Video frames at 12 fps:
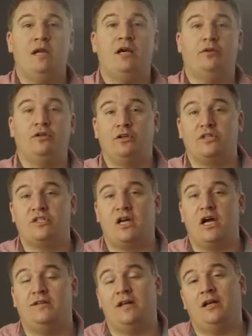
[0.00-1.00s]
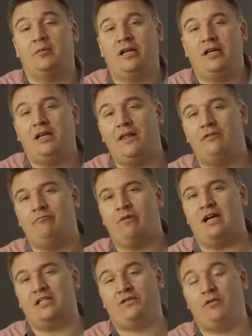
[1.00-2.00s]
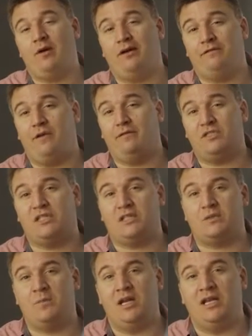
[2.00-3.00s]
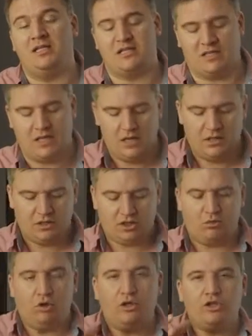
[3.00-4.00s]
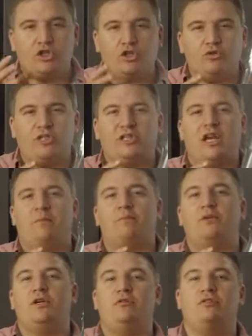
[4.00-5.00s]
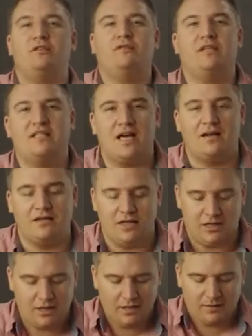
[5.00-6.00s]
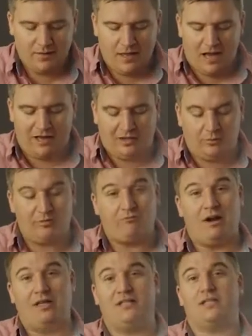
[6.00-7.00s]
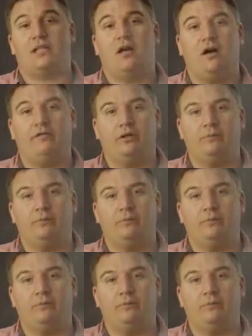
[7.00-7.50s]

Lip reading: on the other side, and then I'm going to let them rest for about 5 or 6 minutes so all the juices get beautifully tender and it'll be ready to carve up.